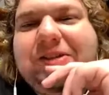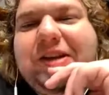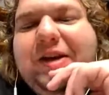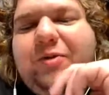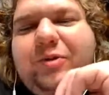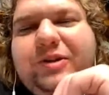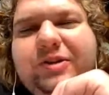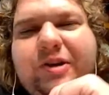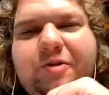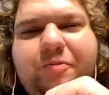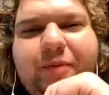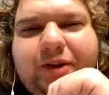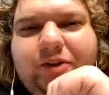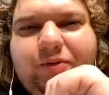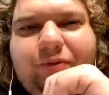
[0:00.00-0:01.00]
it was so
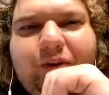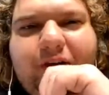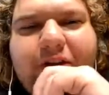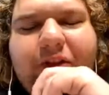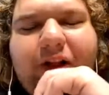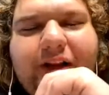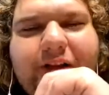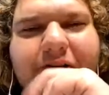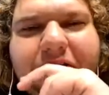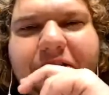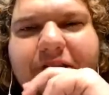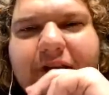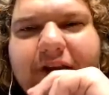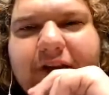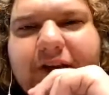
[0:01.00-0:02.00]
much fun, like you
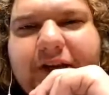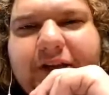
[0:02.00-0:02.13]
said.